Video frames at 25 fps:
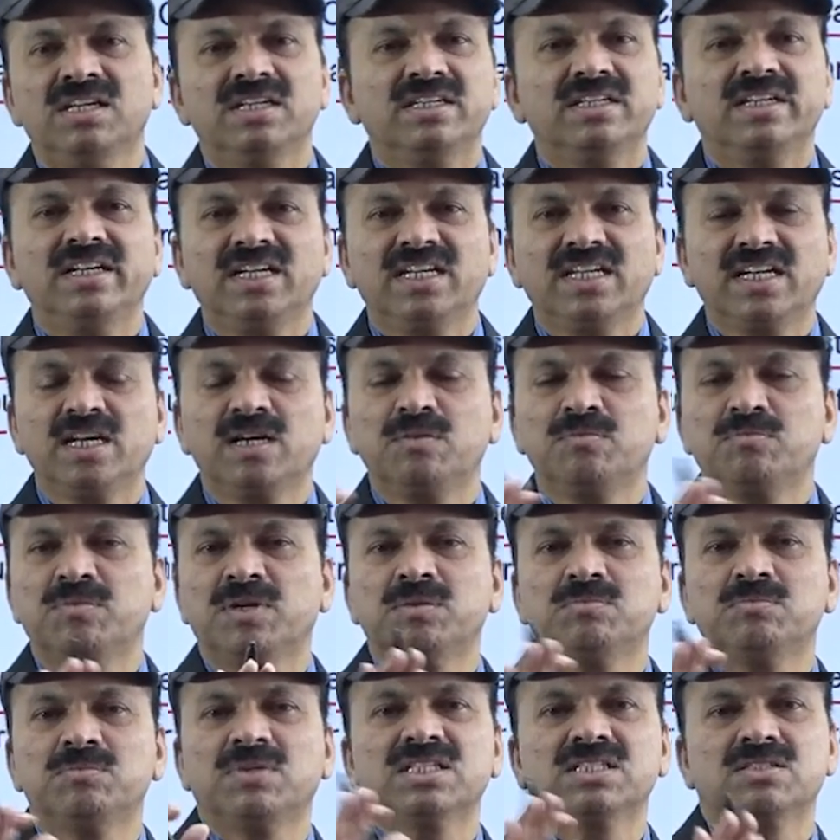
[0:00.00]

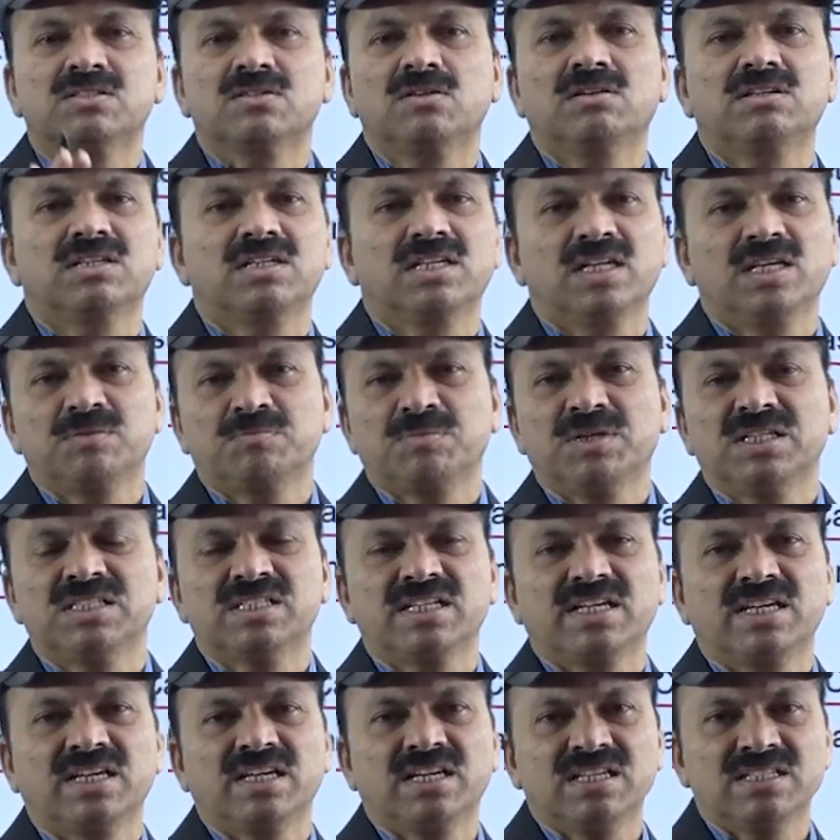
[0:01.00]
Ill-treatment must not take place
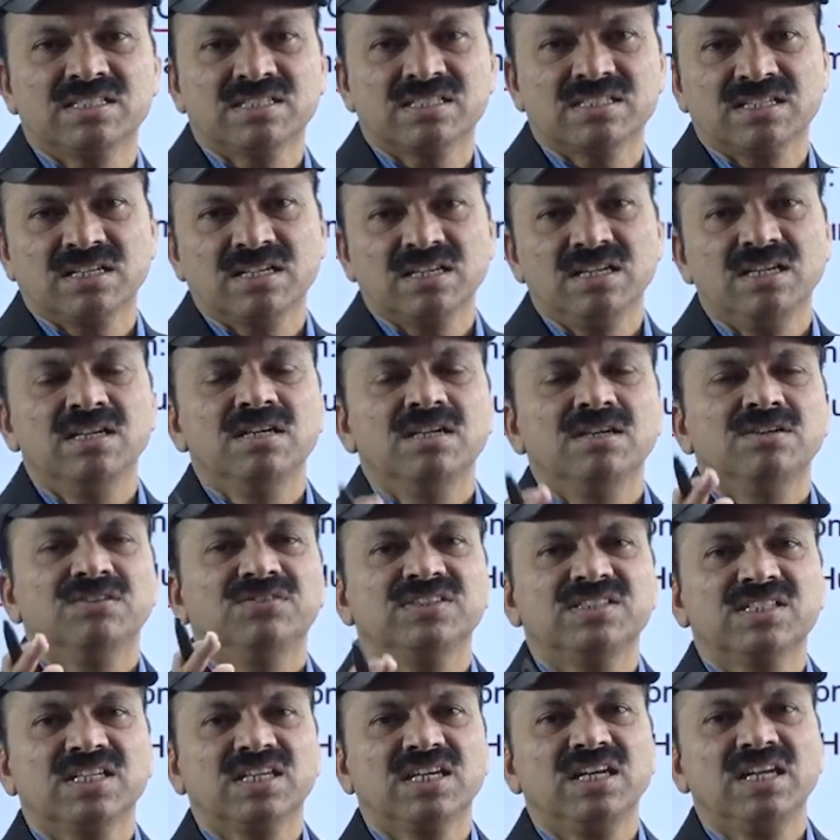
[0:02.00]
against a
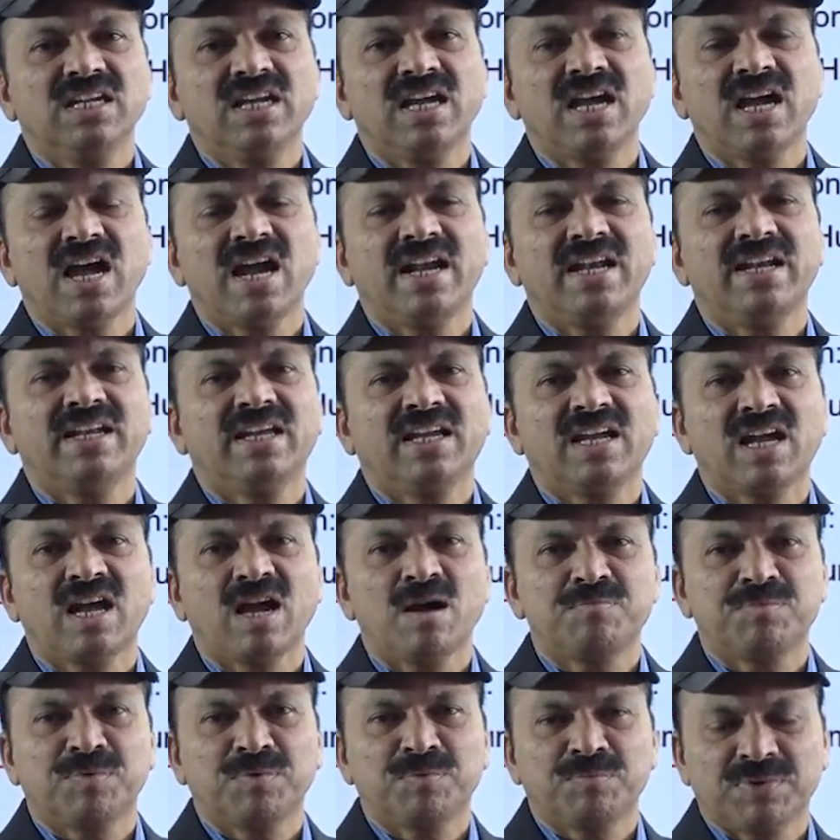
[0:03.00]
physically
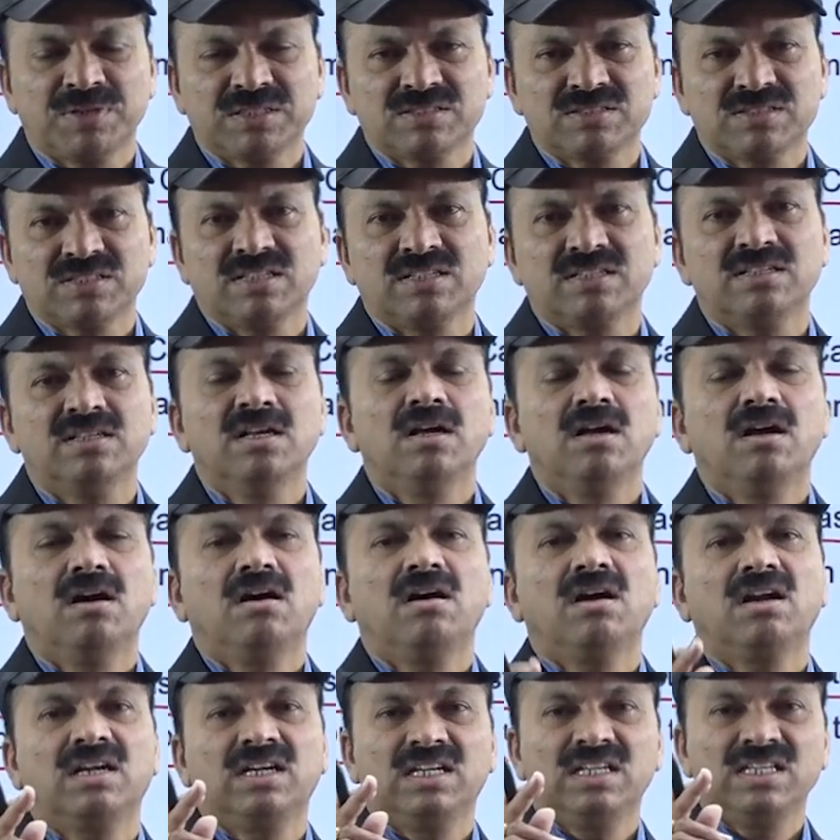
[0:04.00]
handicapped person
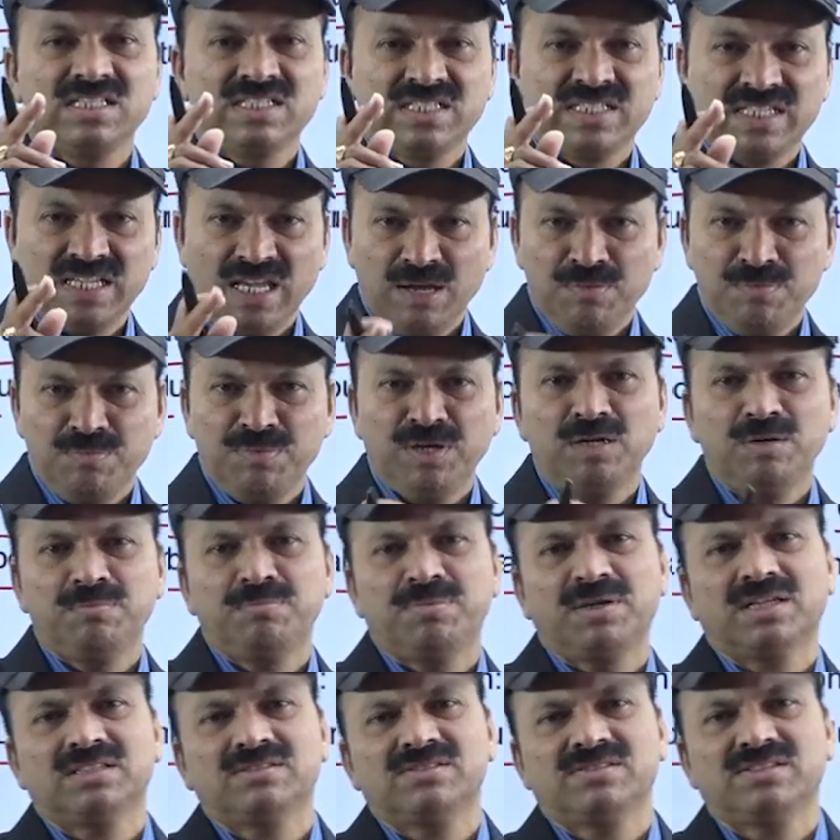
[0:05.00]
or disabled
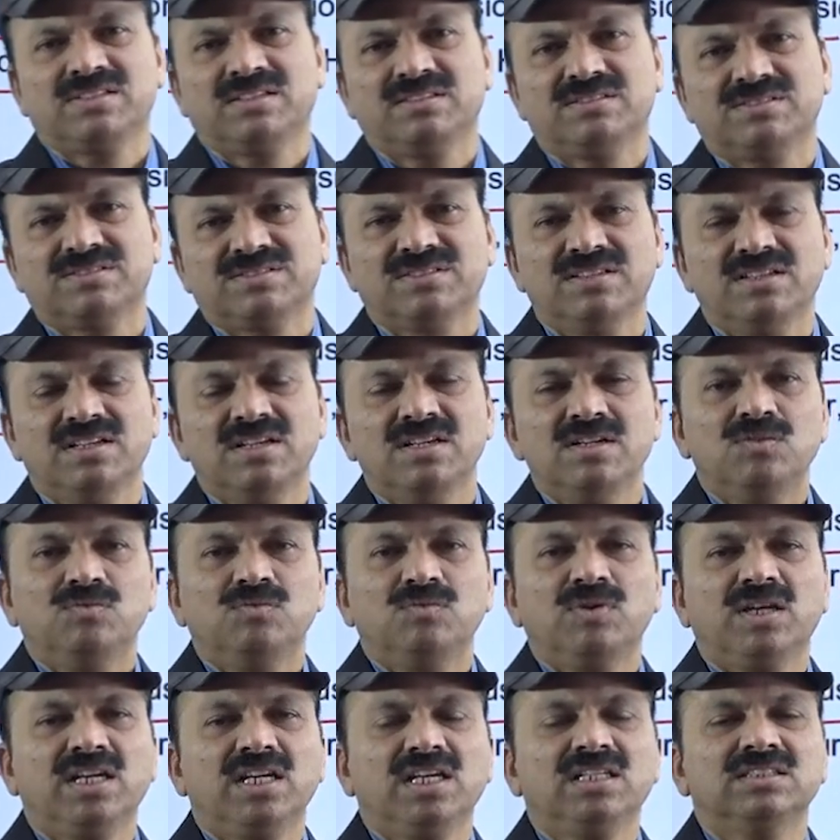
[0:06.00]
persons.
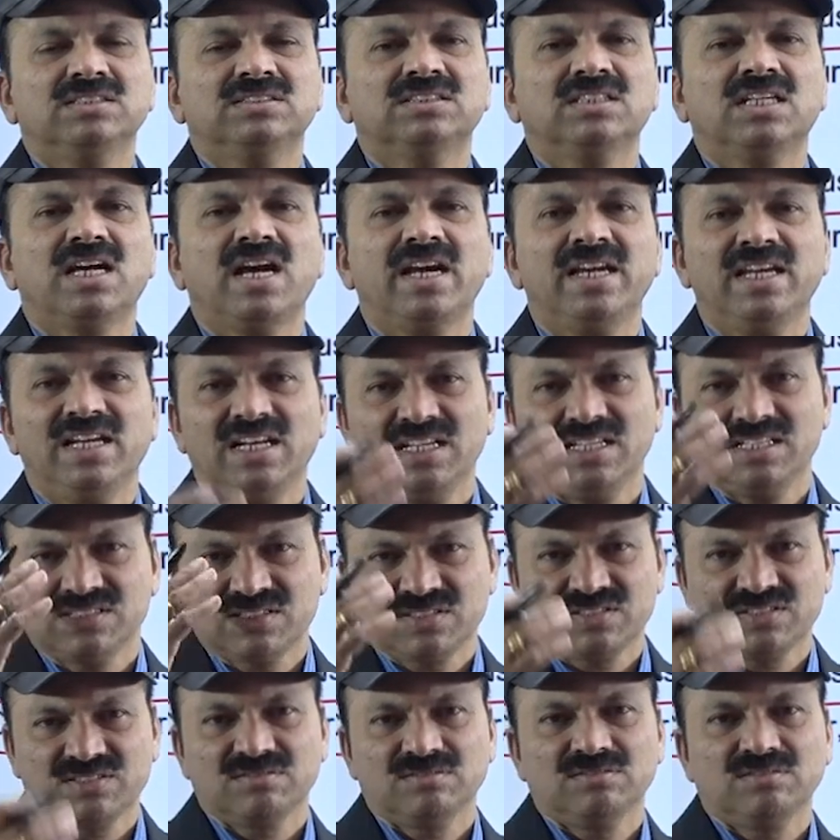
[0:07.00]
One is
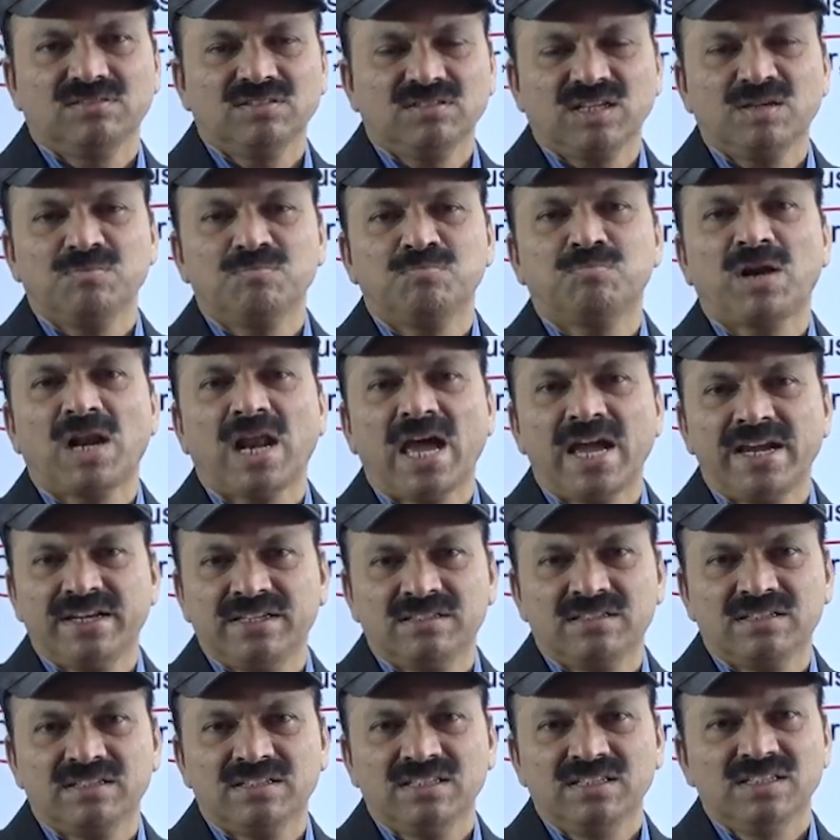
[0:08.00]
eyeless, okay,
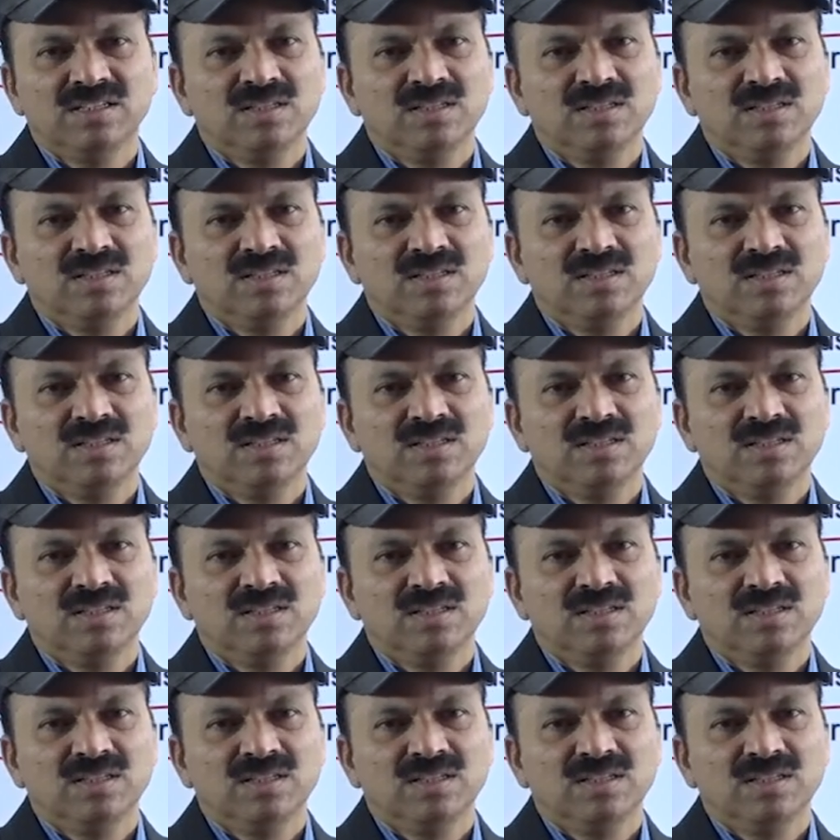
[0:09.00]
blind.